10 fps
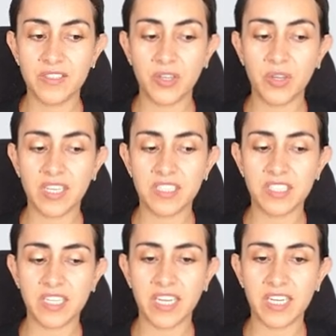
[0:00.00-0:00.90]
So you can
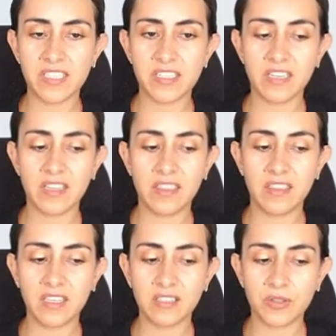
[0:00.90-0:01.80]
change
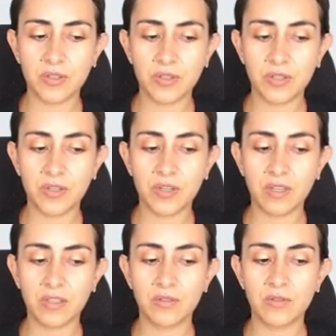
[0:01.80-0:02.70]
this color
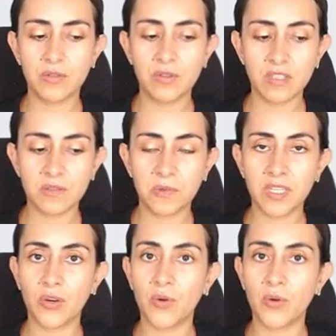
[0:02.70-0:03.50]
to this one